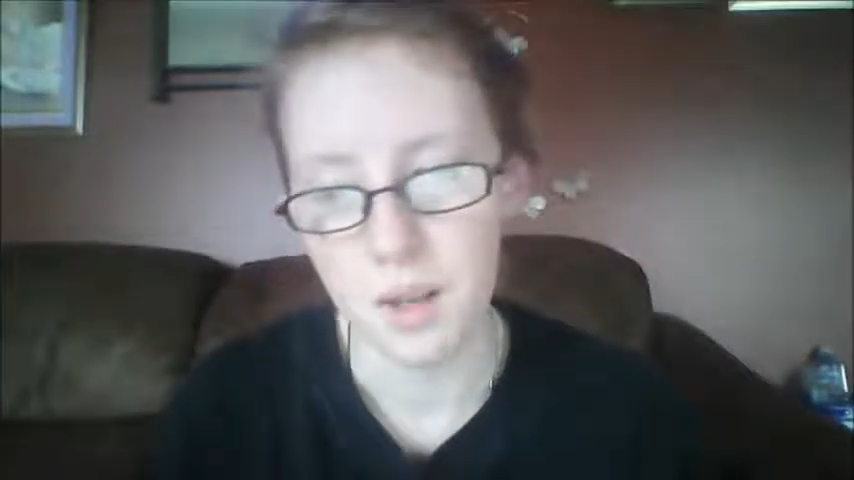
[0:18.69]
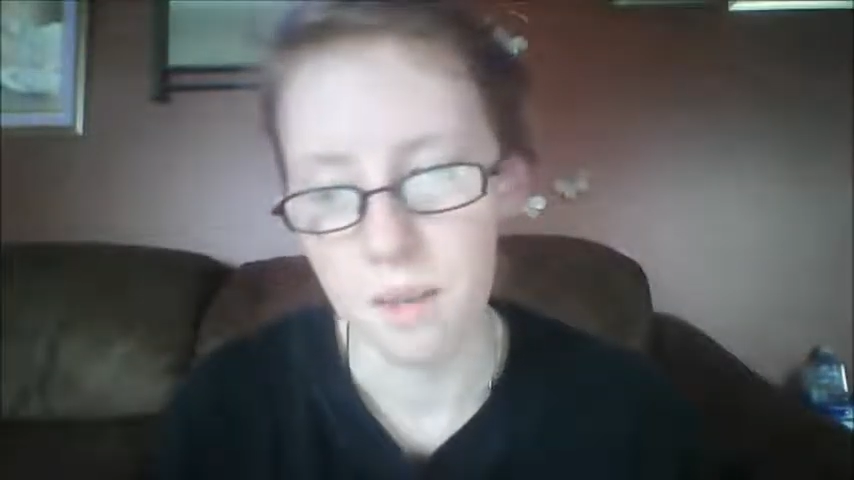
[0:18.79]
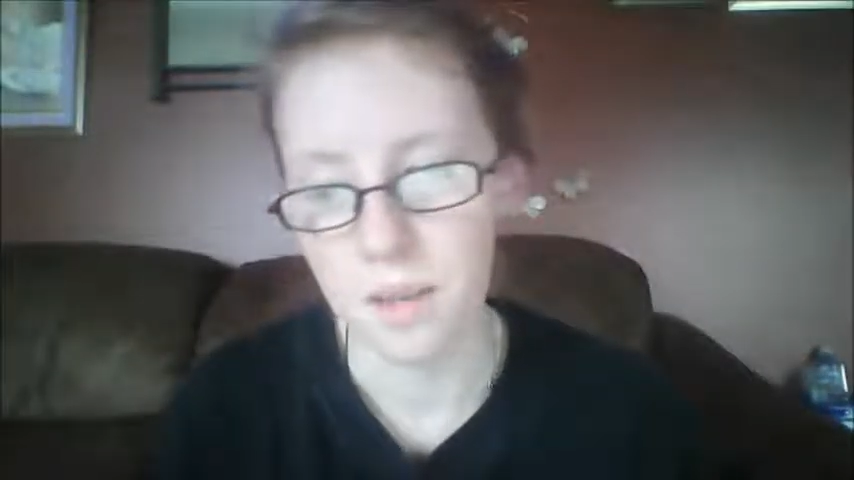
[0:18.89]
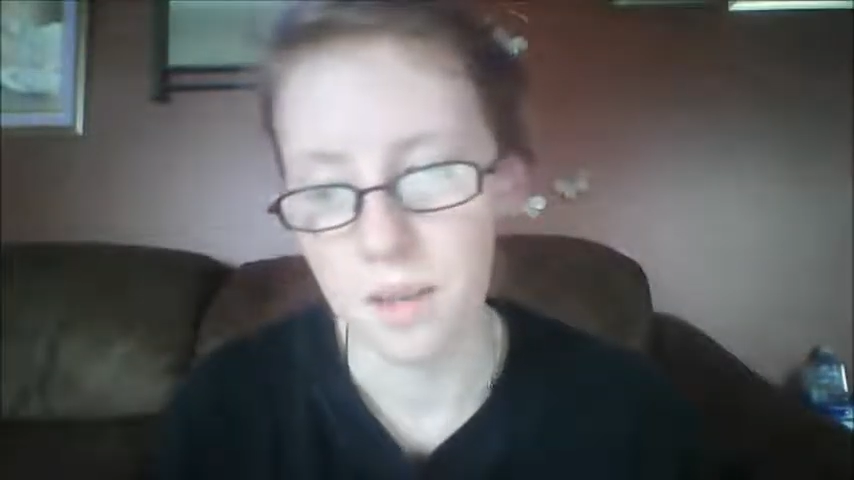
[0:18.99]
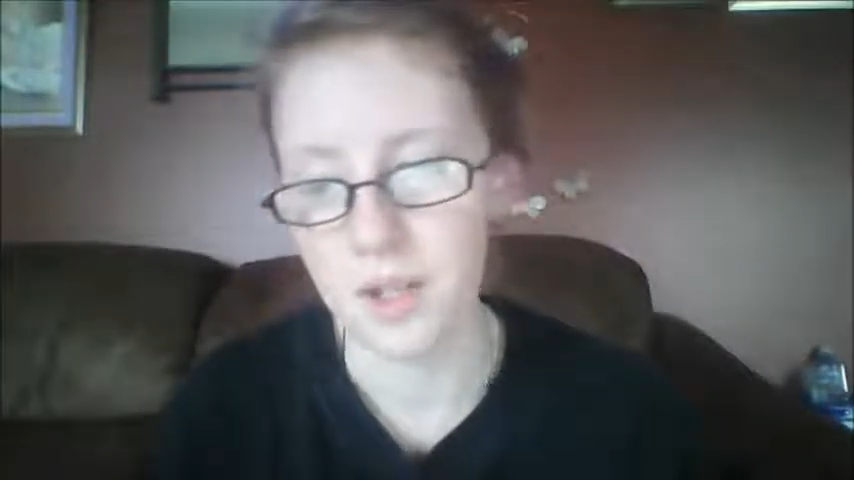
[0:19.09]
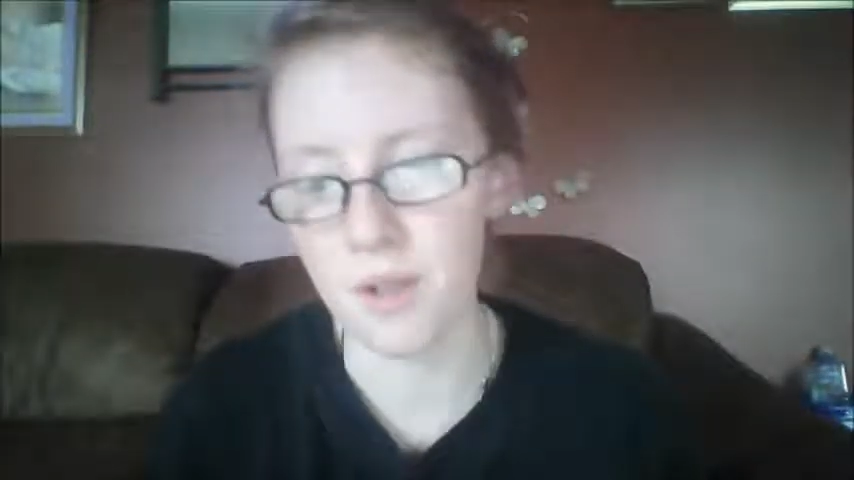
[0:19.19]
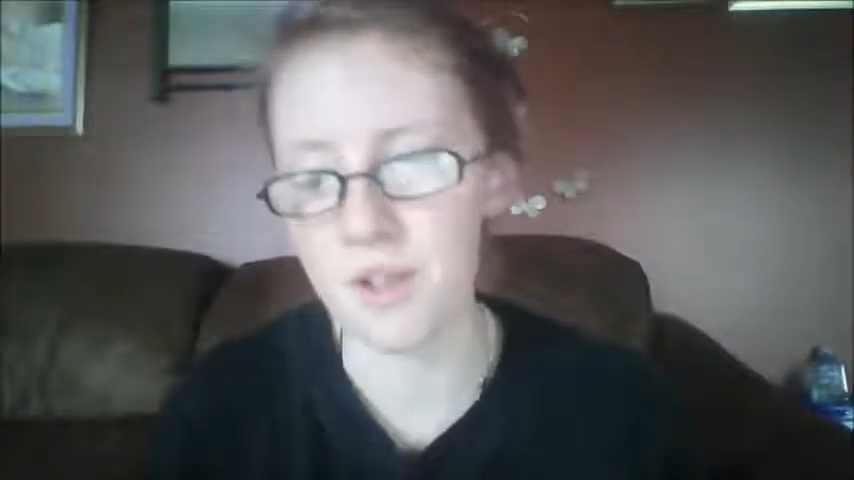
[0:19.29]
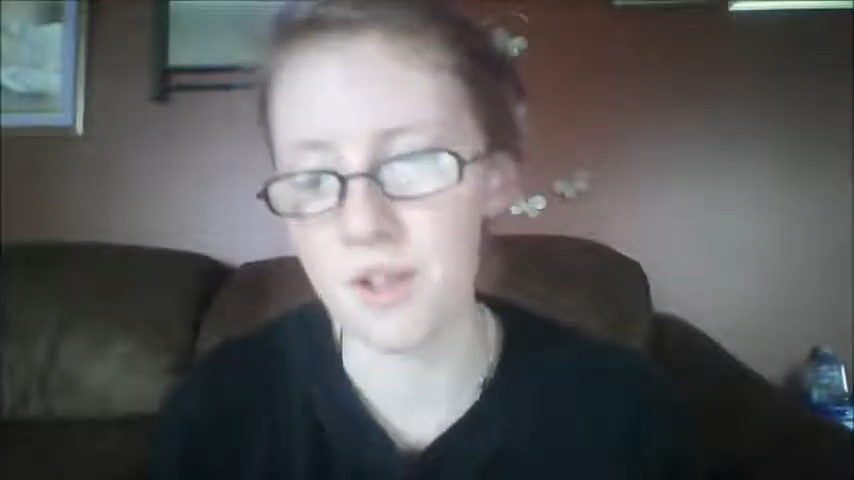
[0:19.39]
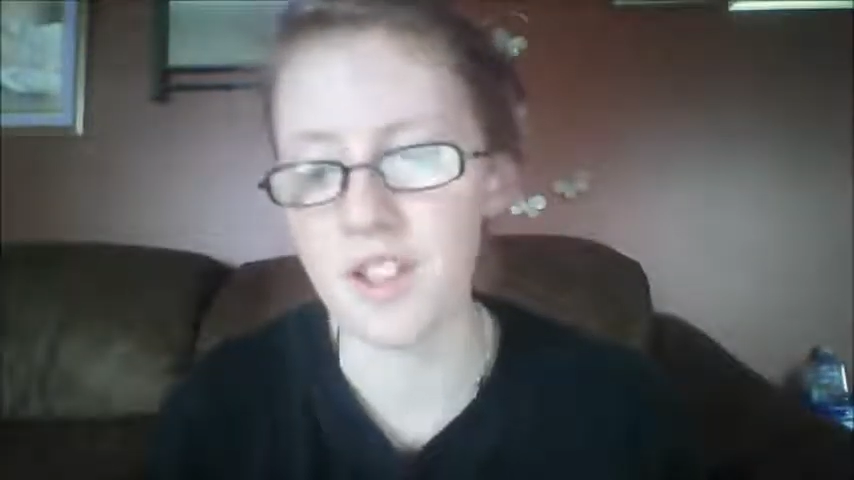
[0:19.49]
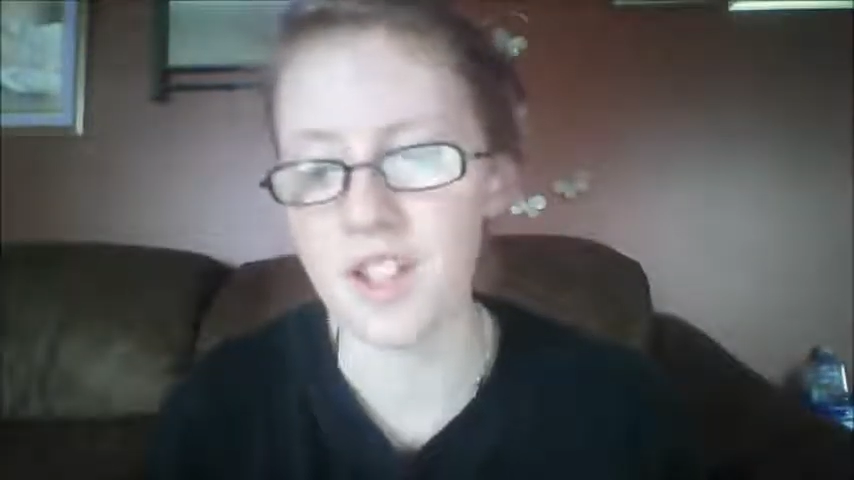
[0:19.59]
My soul
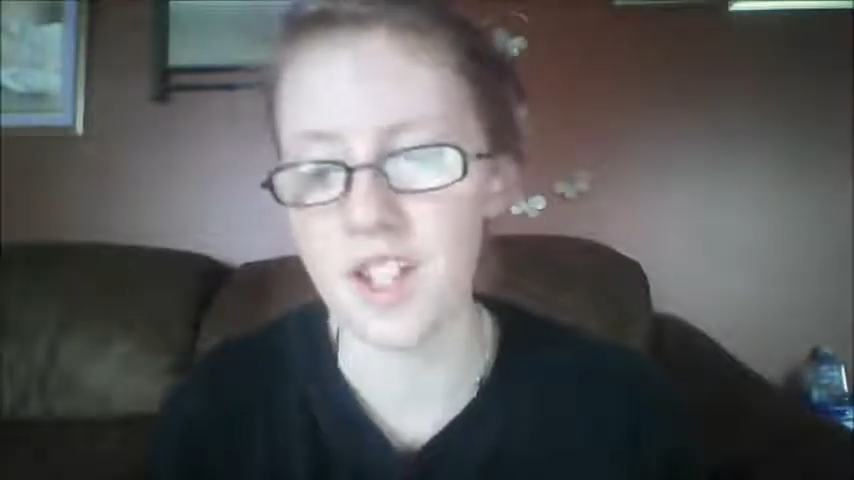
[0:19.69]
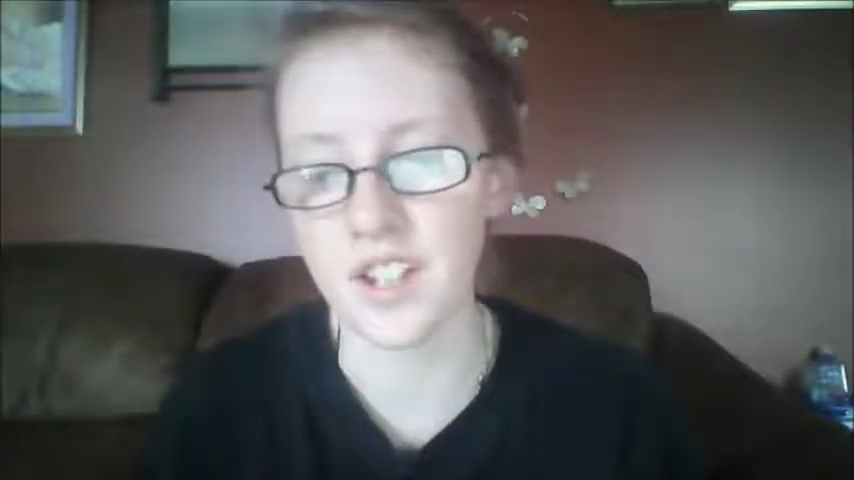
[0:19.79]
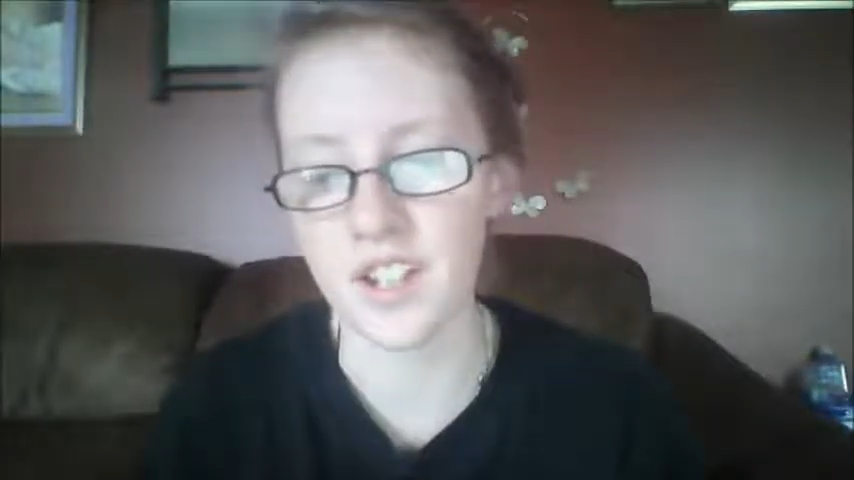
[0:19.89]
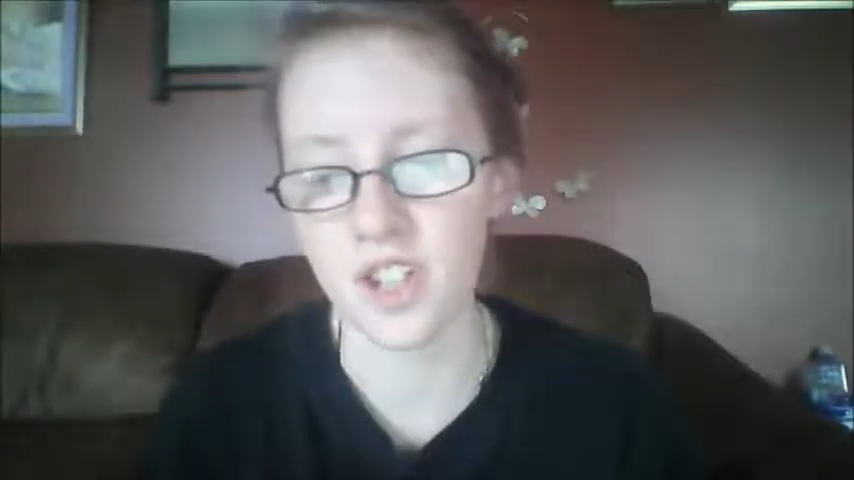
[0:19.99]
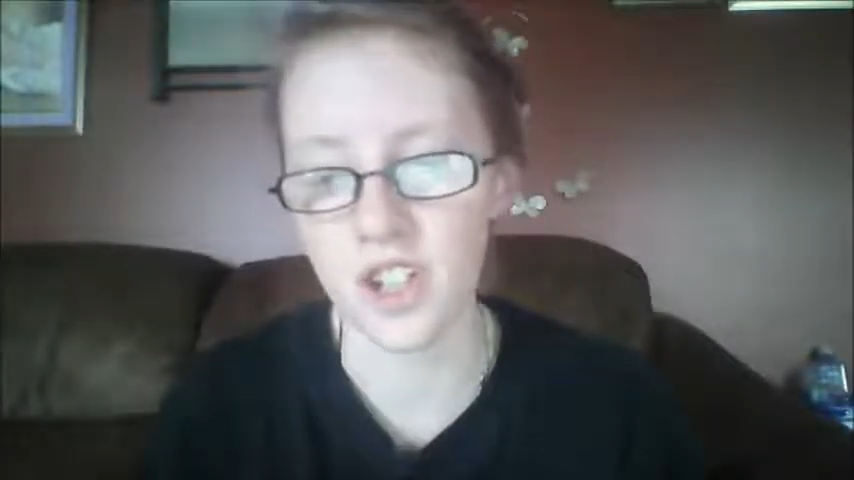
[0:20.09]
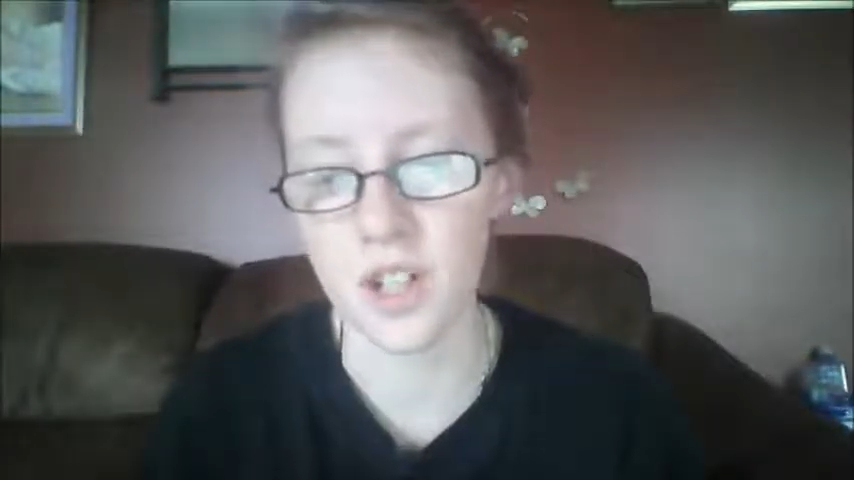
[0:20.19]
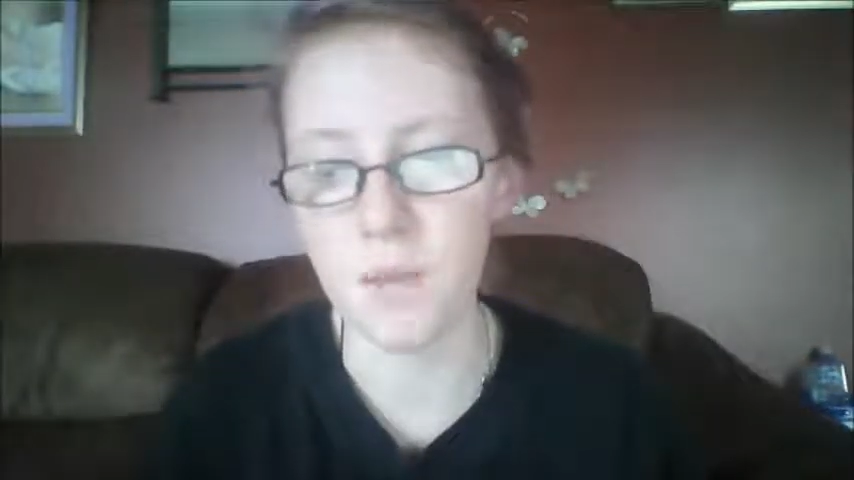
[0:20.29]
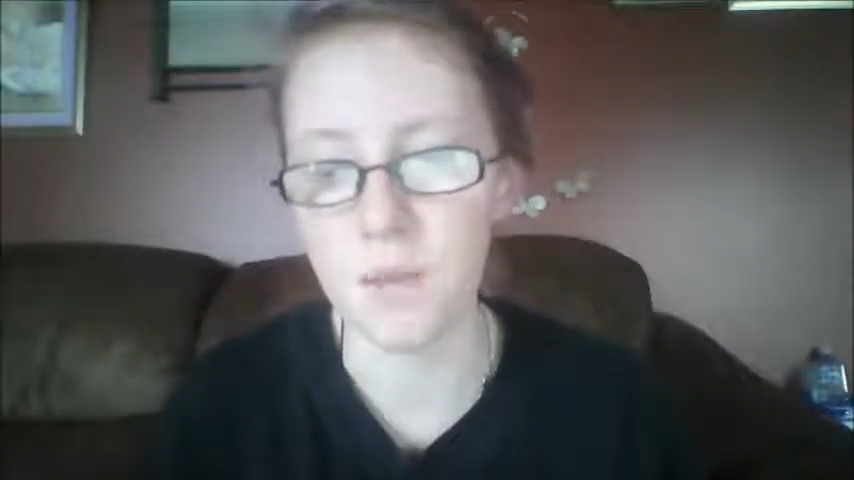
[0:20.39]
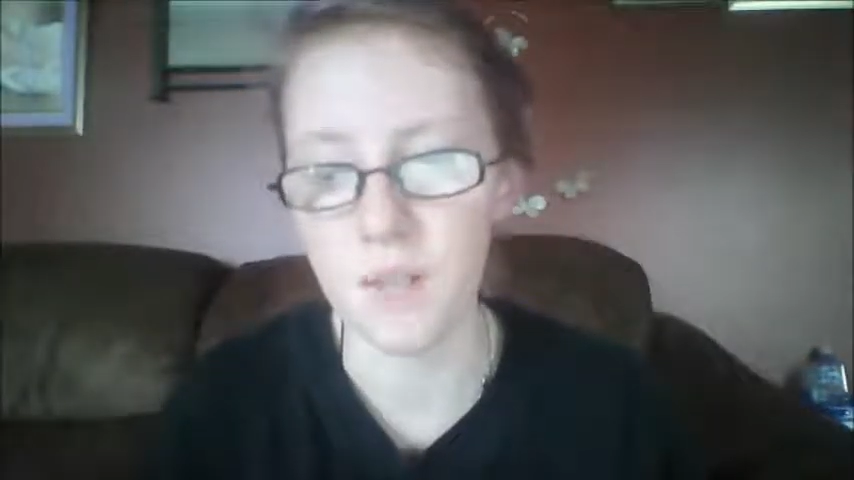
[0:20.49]
is a sinking ship.